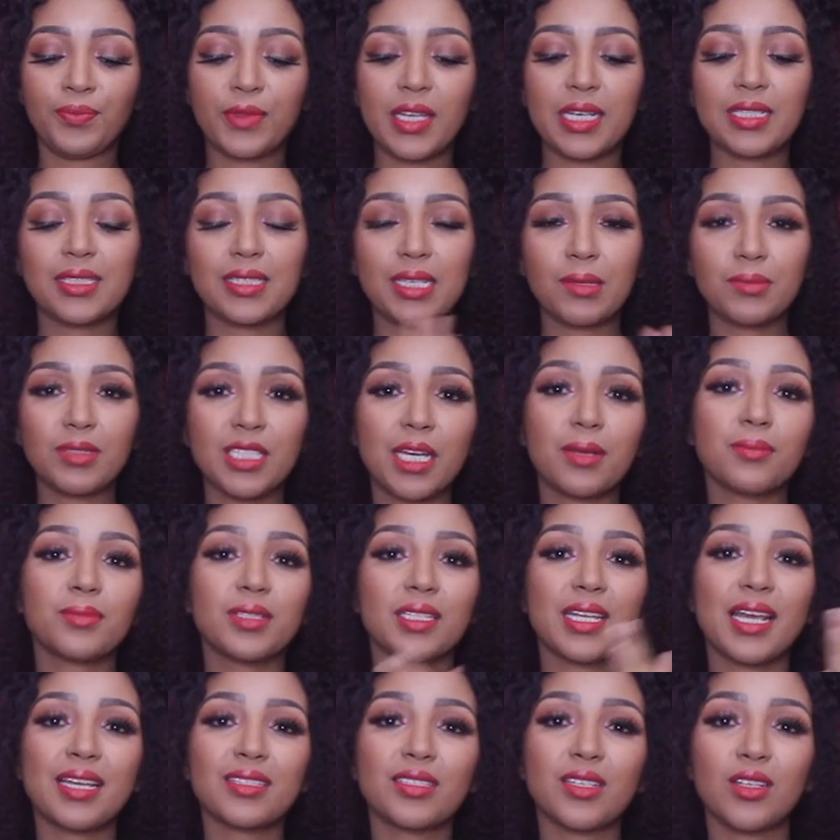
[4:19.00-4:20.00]
And
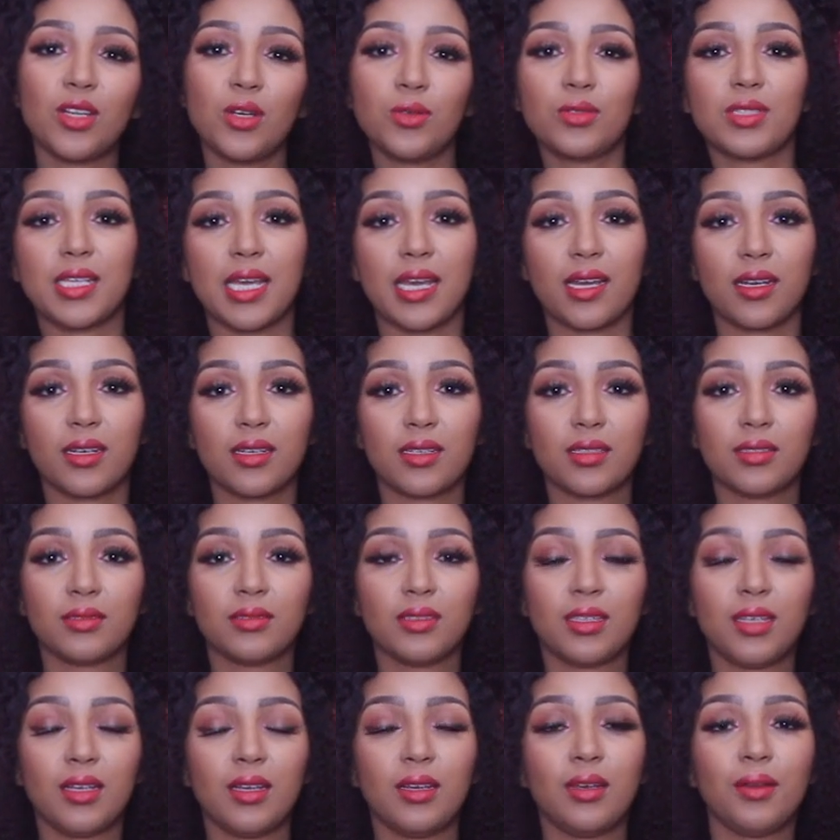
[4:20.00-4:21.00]
sometimes it has a low tank.
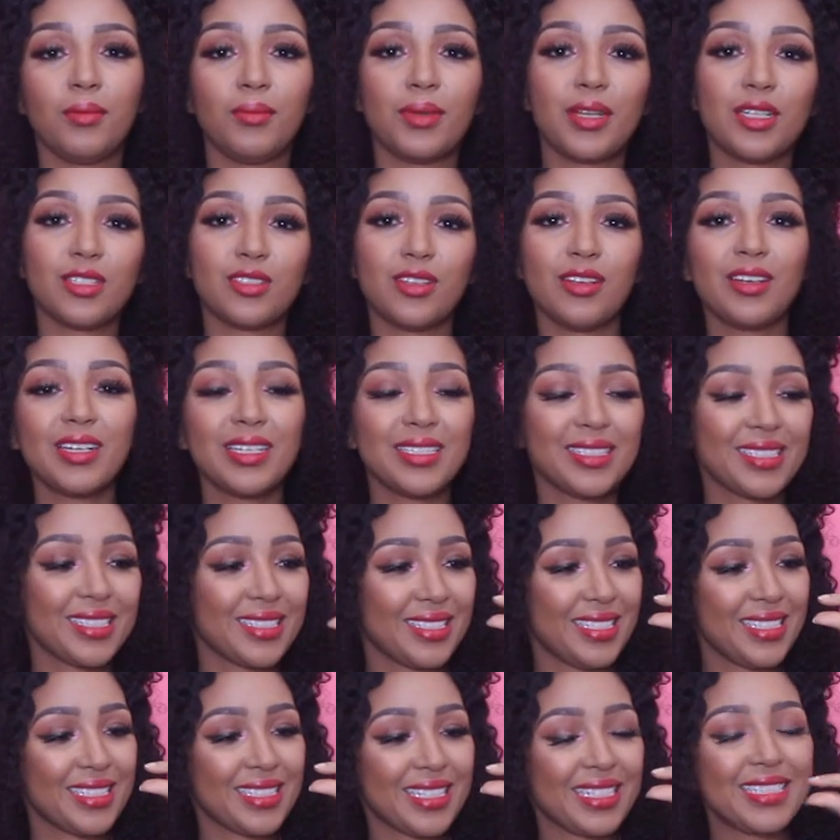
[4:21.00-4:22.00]
But as long as
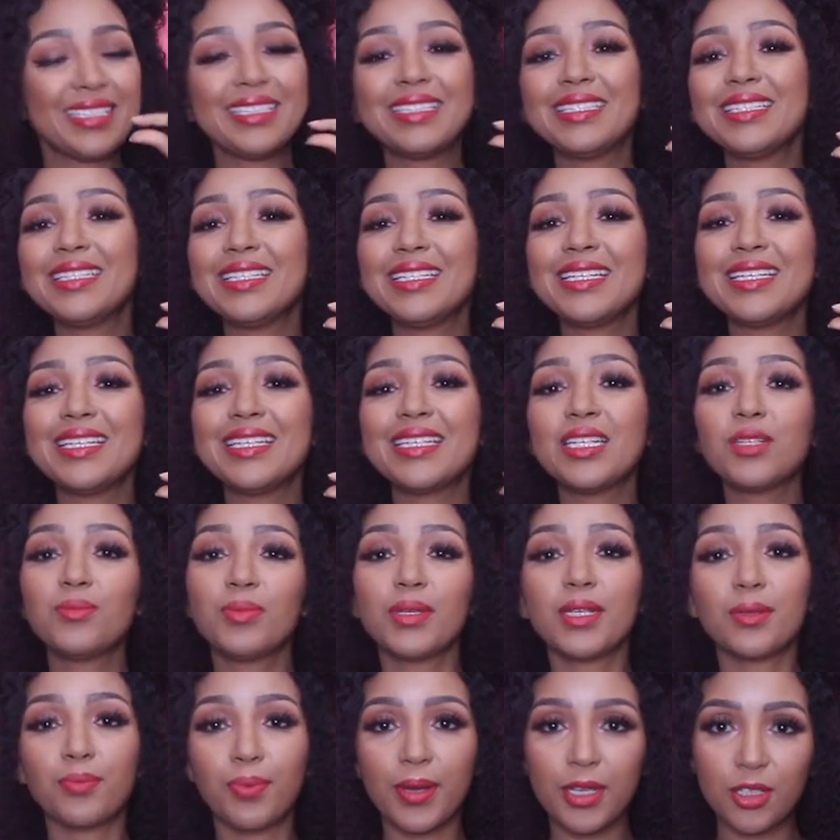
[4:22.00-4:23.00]
there's just a little
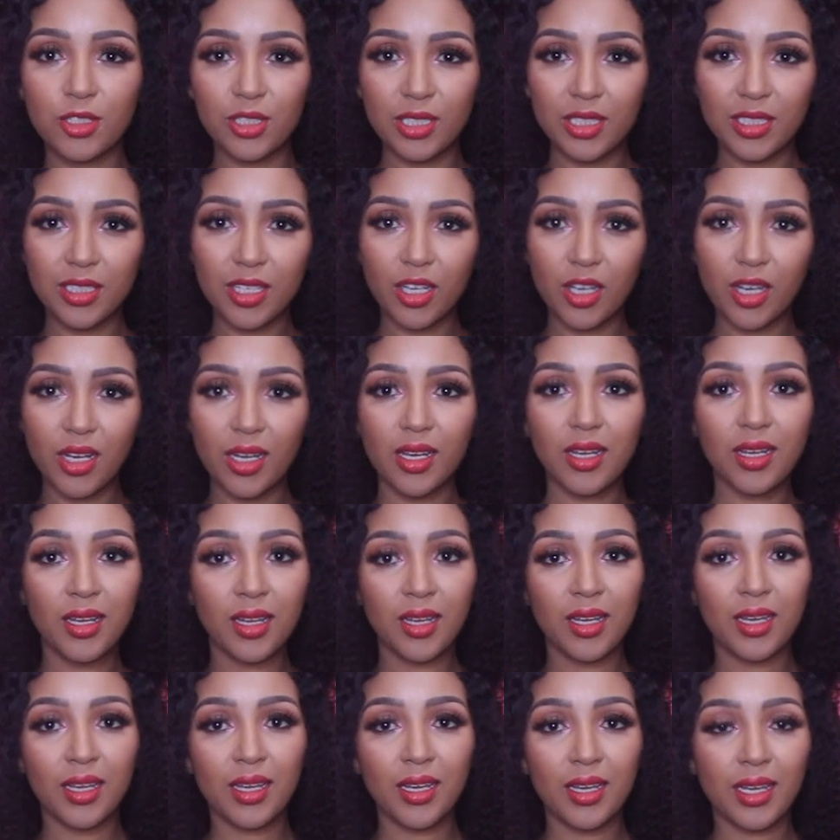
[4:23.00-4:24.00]
bit of petrol in the car,
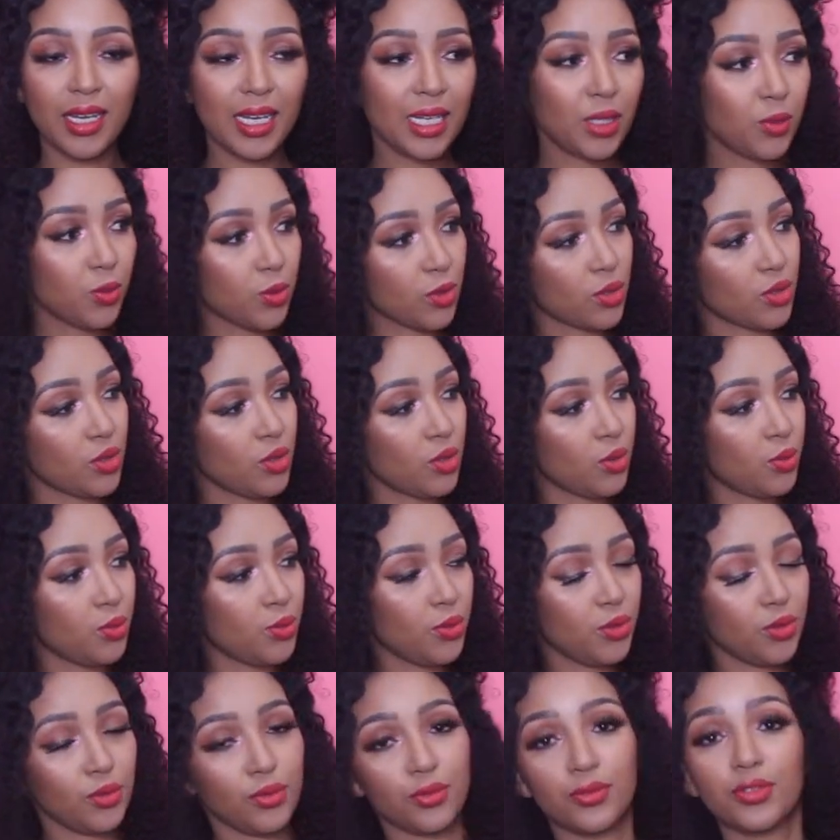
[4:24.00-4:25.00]
it will still
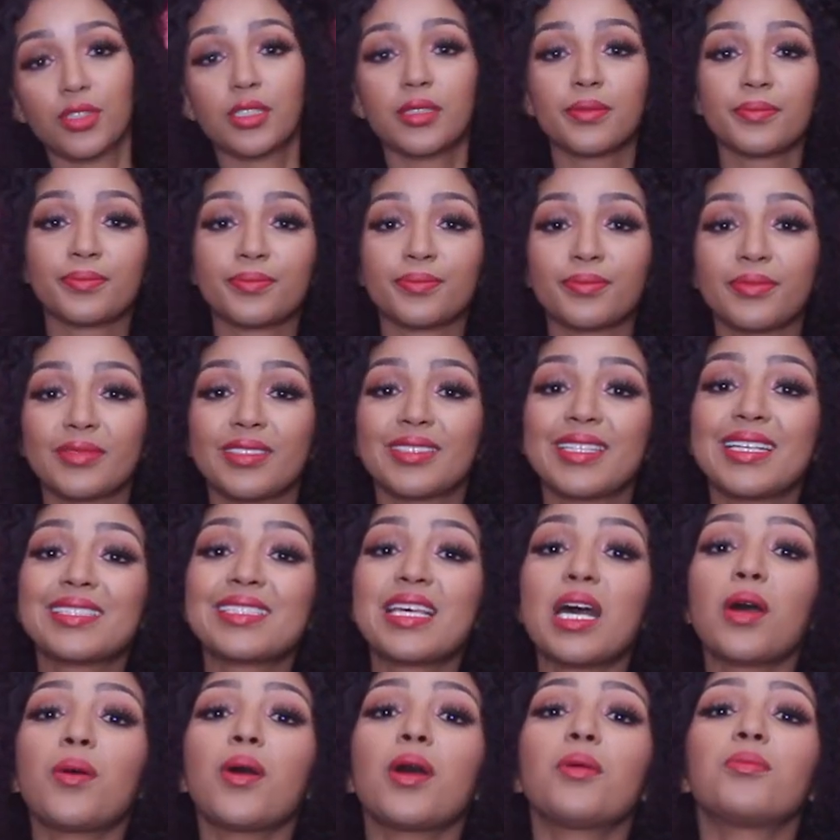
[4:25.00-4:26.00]
move.
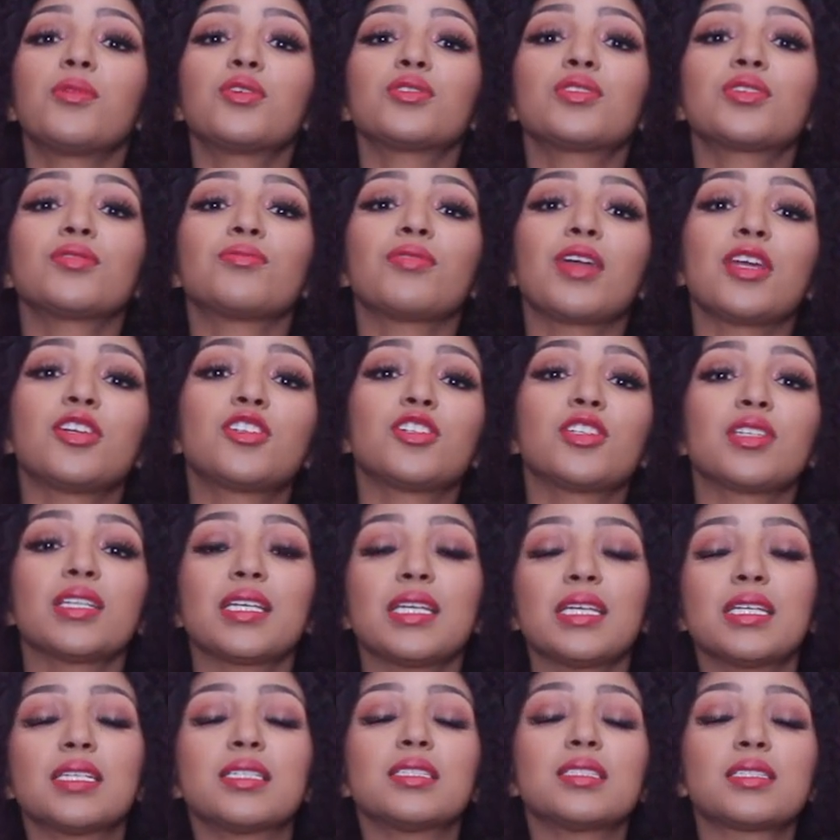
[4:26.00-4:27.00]
That's how our motivation
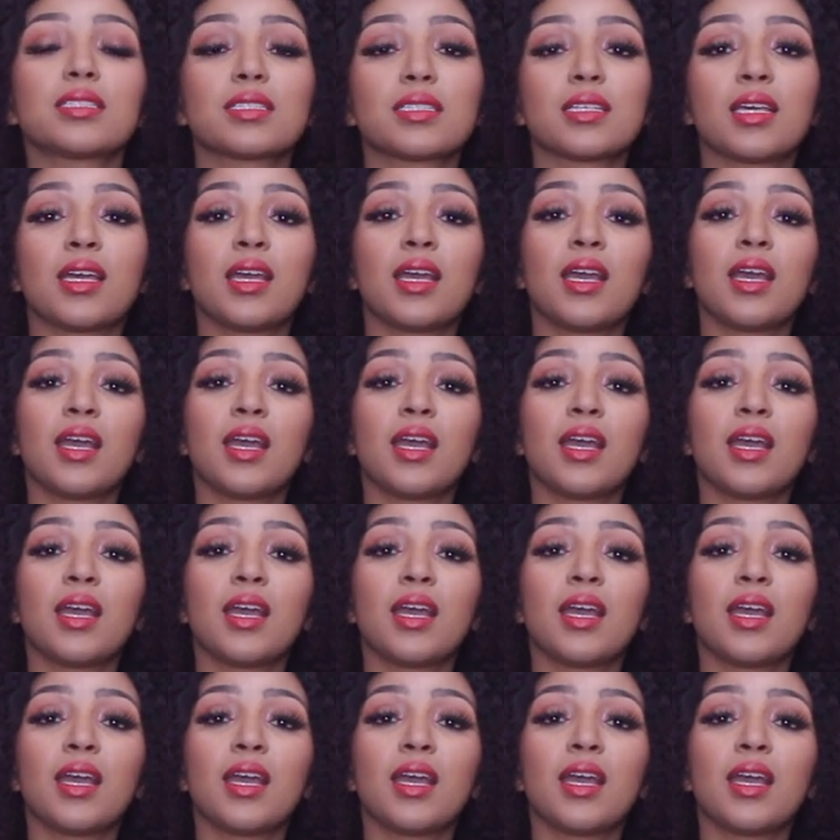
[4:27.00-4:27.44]
is.